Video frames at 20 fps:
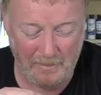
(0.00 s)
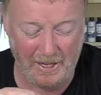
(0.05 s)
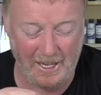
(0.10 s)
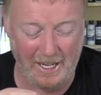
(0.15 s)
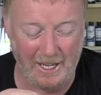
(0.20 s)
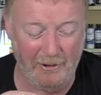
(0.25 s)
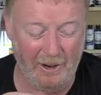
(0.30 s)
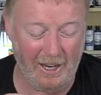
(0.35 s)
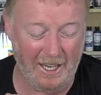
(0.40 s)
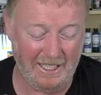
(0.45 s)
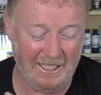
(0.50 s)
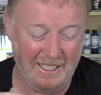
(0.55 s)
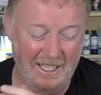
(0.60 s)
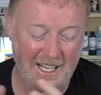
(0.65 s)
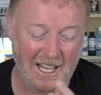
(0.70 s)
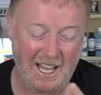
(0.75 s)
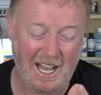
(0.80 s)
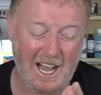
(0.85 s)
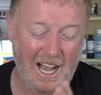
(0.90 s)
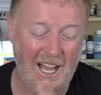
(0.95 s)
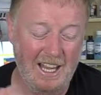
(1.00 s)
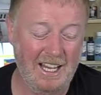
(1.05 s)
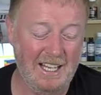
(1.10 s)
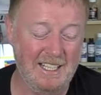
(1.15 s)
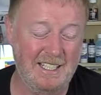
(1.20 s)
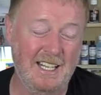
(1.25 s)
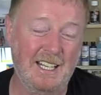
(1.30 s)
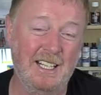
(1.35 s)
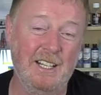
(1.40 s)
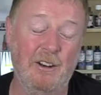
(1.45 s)
but anyway uh,
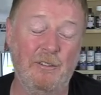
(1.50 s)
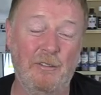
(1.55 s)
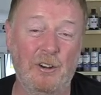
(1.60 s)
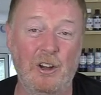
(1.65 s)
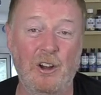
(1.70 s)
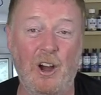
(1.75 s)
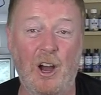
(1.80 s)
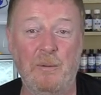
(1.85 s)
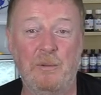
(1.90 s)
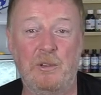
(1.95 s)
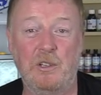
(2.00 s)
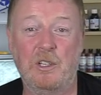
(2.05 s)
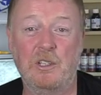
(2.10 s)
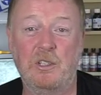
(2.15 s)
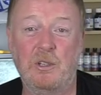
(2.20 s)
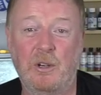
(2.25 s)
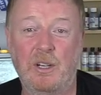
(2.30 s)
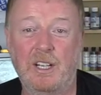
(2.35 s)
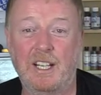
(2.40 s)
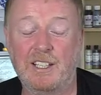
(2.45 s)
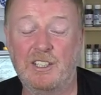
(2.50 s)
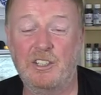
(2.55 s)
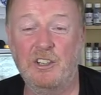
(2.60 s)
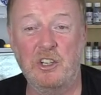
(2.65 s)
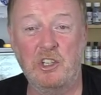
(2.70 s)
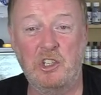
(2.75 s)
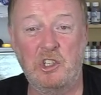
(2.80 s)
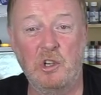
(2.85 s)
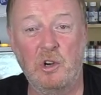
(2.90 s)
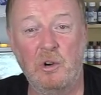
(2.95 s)
that's the end of the review i hope you enjoyed it it's a
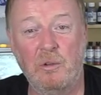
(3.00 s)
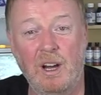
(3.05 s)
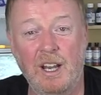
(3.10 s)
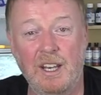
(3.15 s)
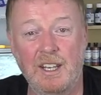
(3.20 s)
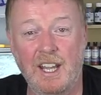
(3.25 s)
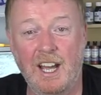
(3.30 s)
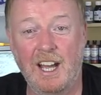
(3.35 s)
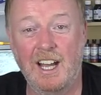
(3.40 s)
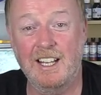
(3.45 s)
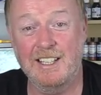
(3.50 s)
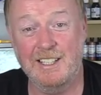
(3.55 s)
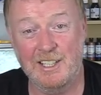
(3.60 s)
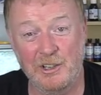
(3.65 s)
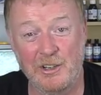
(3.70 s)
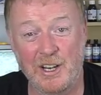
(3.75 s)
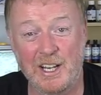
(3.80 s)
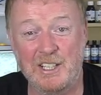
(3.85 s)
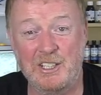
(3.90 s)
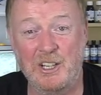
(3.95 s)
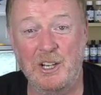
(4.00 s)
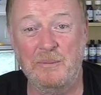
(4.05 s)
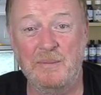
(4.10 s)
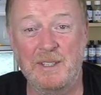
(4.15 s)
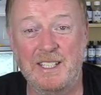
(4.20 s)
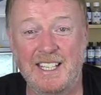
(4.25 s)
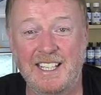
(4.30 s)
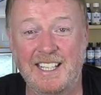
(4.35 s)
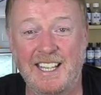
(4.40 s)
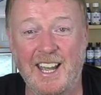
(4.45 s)
nice short one uh, until next
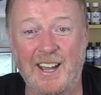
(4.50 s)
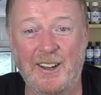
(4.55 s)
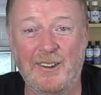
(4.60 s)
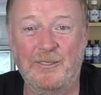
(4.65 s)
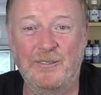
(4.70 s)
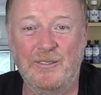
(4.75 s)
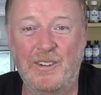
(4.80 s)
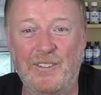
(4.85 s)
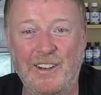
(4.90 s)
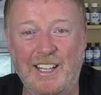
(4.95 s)
time take care bye